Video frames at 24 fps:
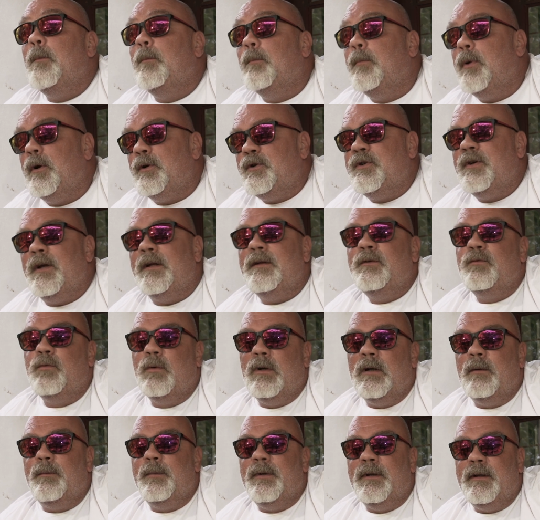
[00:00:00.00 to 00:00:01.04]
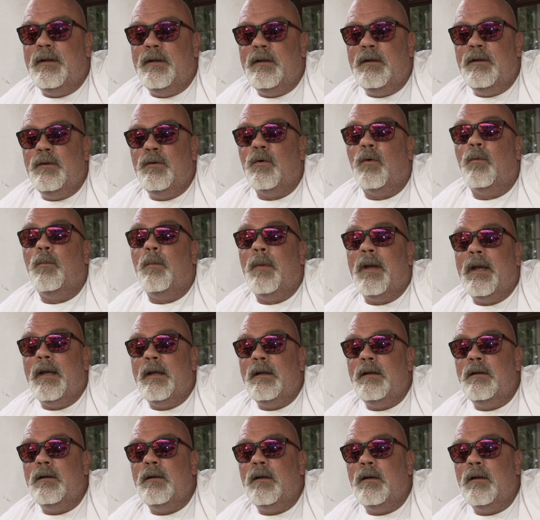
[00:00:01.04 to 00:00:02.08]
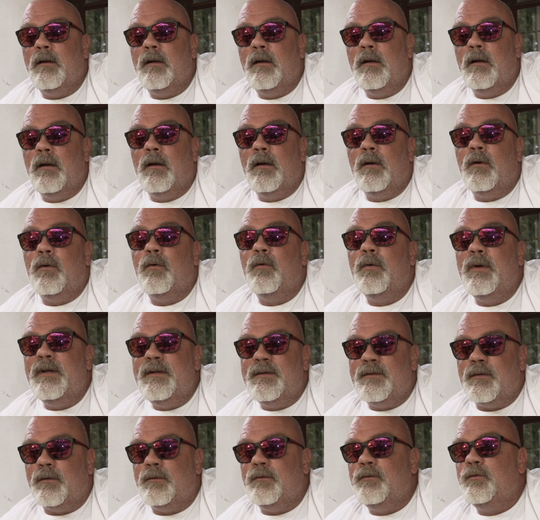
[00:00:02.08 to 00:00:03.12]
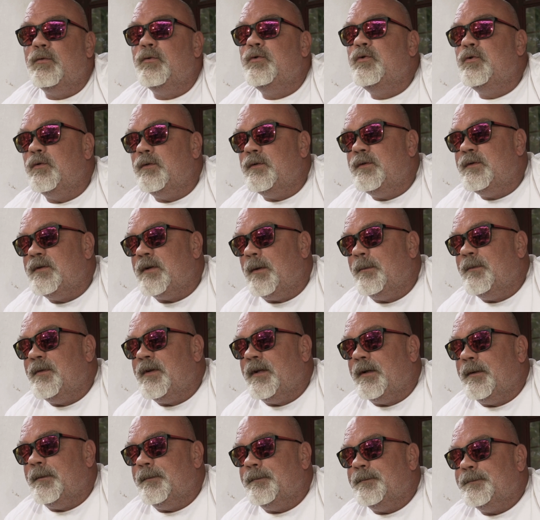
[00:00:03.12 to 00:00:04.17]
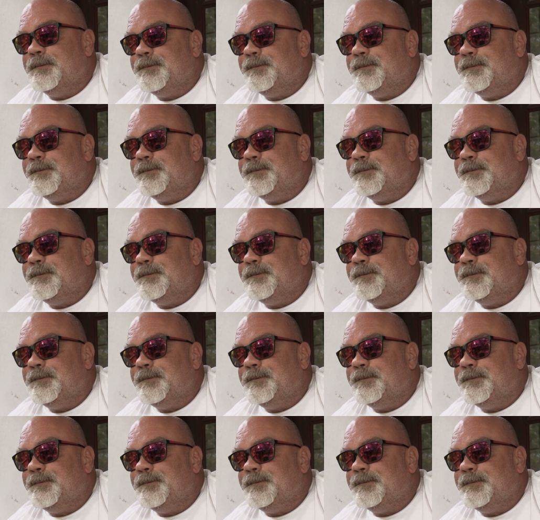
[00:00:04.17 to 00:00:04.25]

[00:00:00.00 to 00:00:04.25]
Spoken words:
budget will be your main reason to choose something.